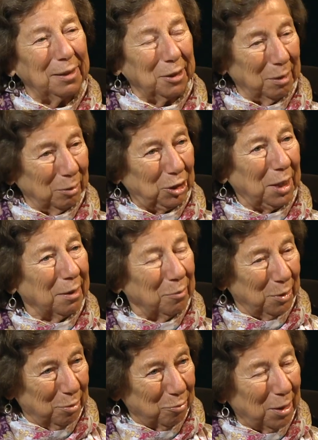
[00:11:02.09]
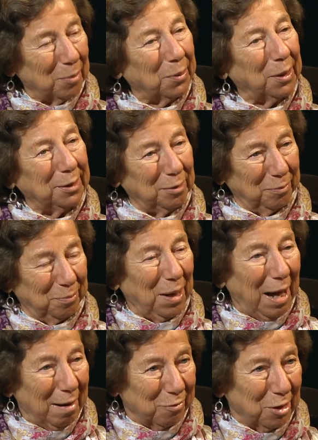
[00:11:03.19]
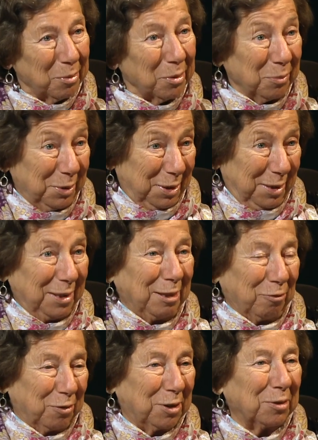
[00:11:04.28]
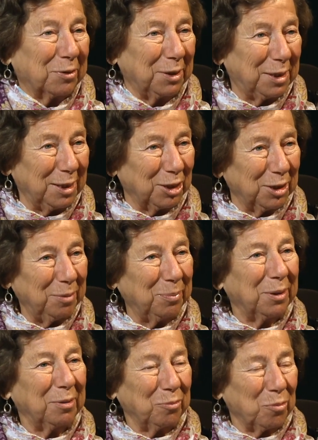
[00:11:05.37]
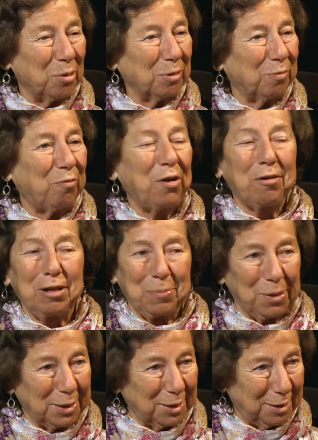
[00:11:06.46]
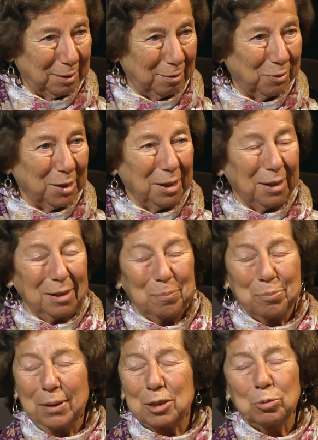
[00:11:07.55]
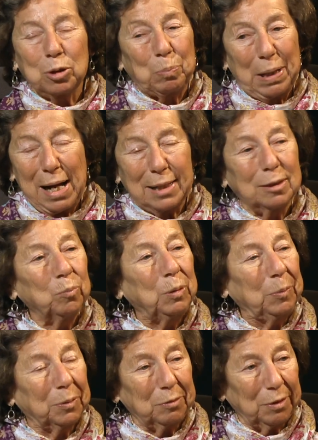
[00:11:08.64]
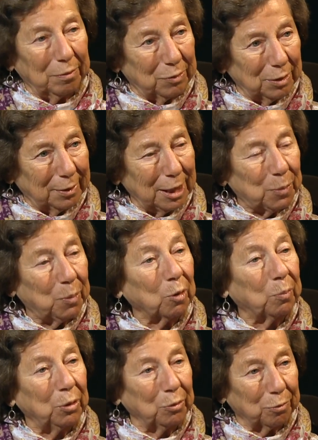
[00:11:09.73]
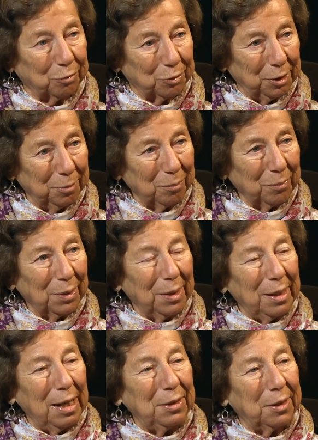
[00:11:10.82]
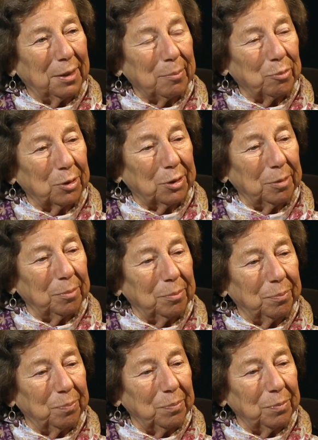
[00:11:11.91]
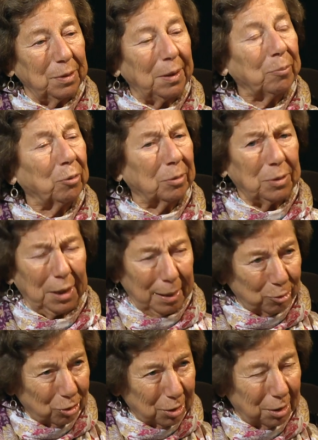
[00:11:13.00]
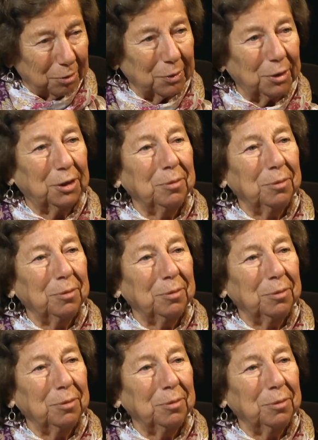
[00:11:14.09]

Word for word: negotiated with the rabbi to have them. It was yeah. a difficult decision, but it was very positive. Yeah. The place was packed and people loved it. They spoke beautifully. Huh. And then I brought them and I brought them to Hampshire College,